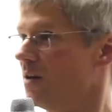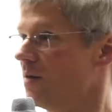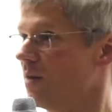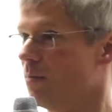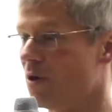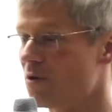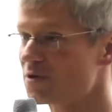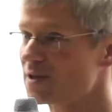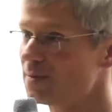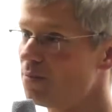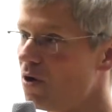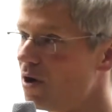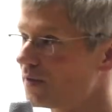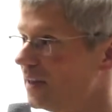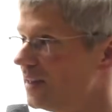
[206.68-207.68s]
The most
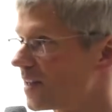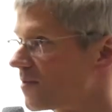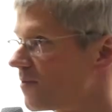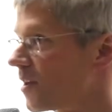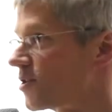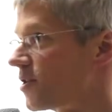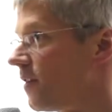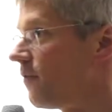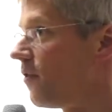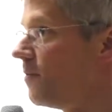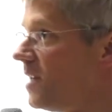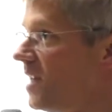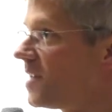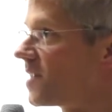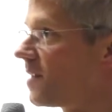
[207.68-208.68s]
important index structure for
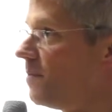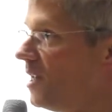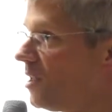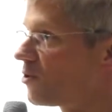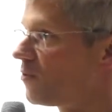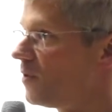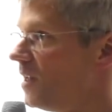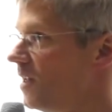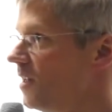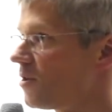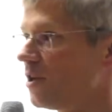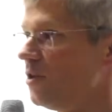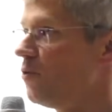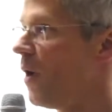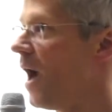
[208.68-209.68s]
me is a B-tree. You
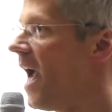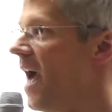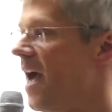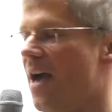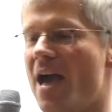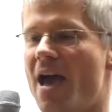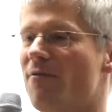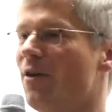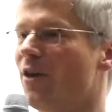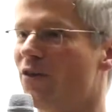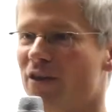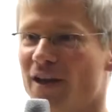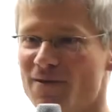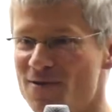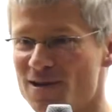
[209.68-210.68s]
can do
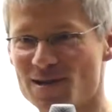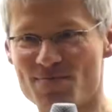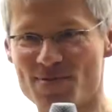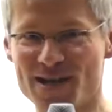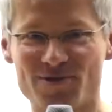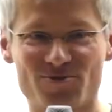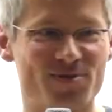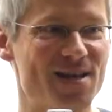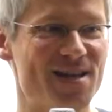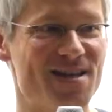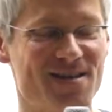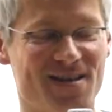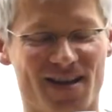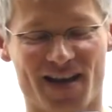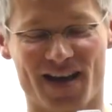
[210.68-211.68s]
everything with a B-tree.
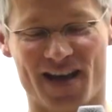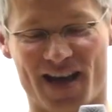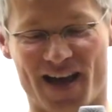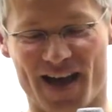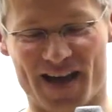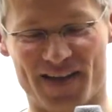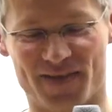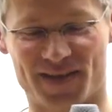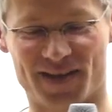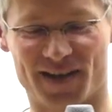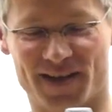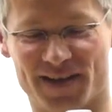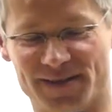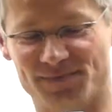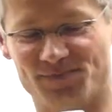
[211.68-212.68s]
And,
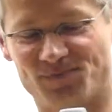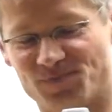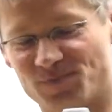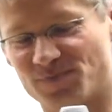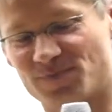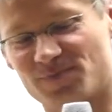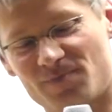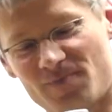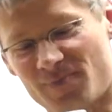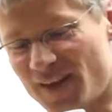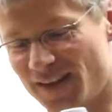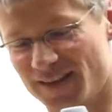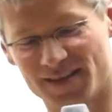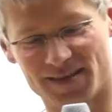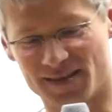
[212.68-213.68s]
um,
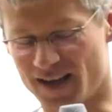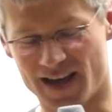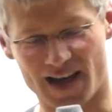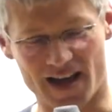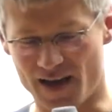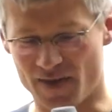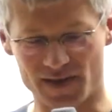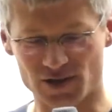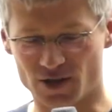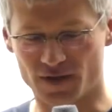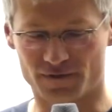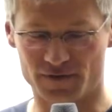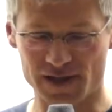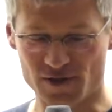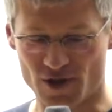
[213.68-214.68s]
and there's a lot of
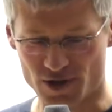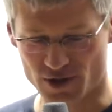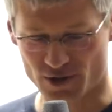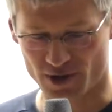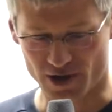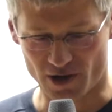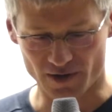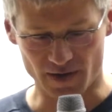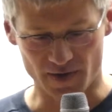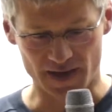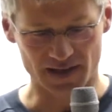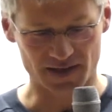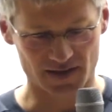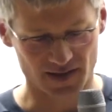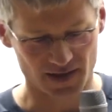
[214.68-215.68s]
research going on in
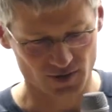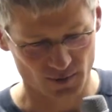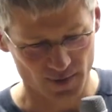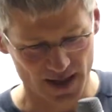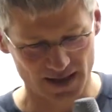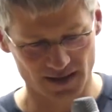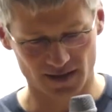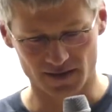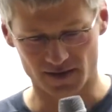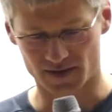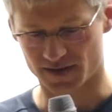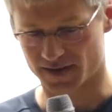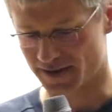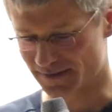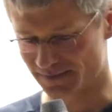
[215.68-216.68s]
that uh, domain, and
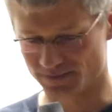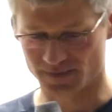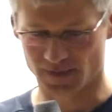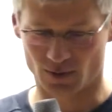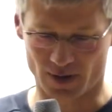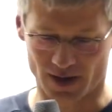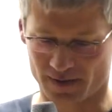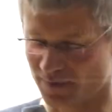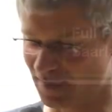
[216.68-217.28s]
um, well,